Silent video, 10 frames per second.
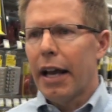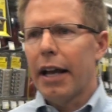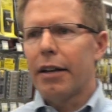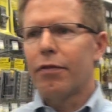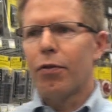
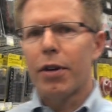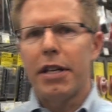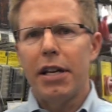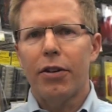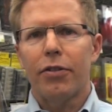And for
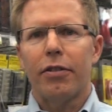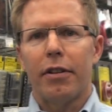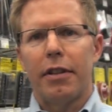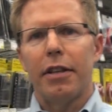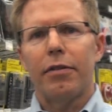years,
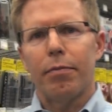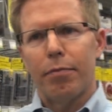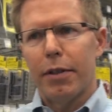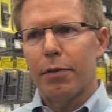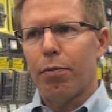this,
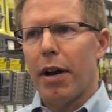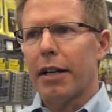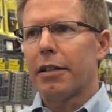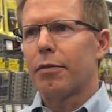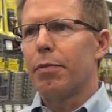this
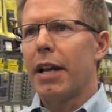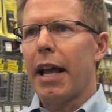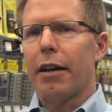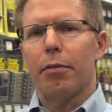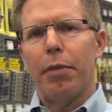product has been
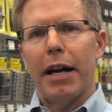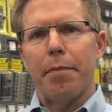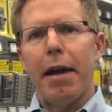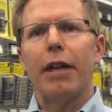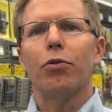handled by
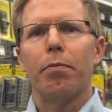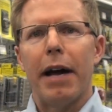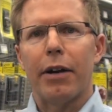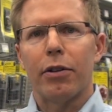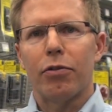a manual
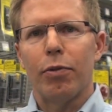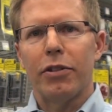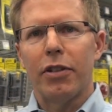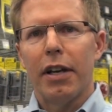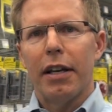battery
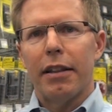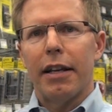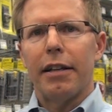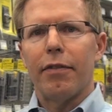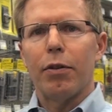switch
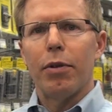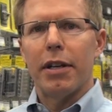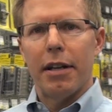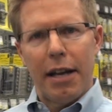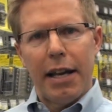that
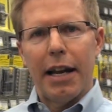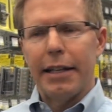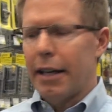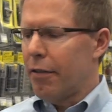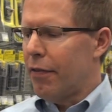everyone can
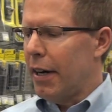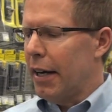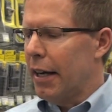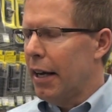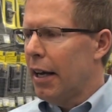
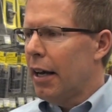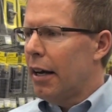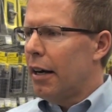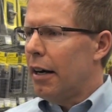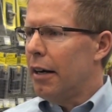identify.
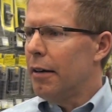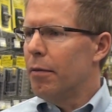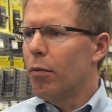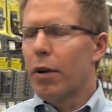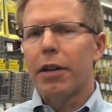
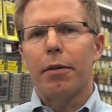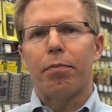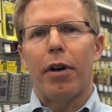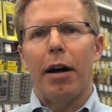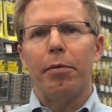Uh, one of the
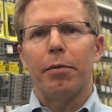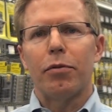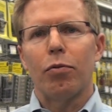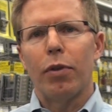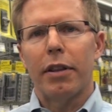
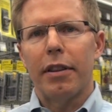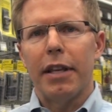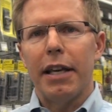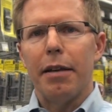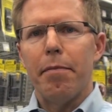problems with
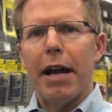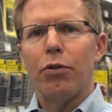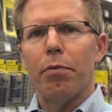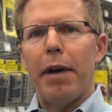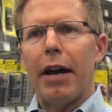the
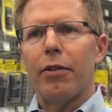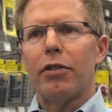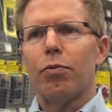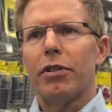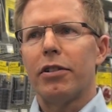manual
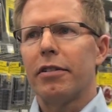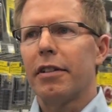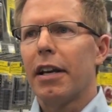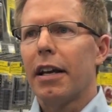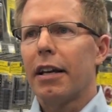battery
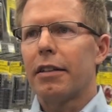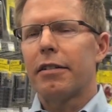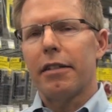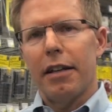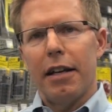switches
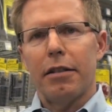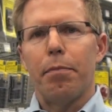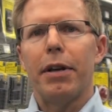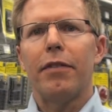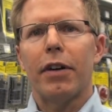is it's a
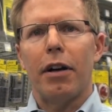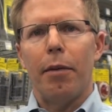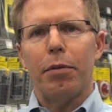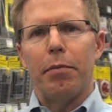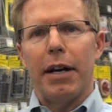bit of a
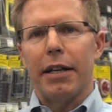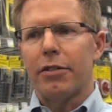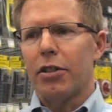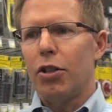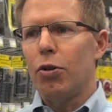
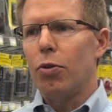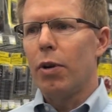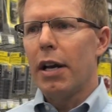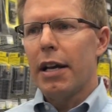compromise. You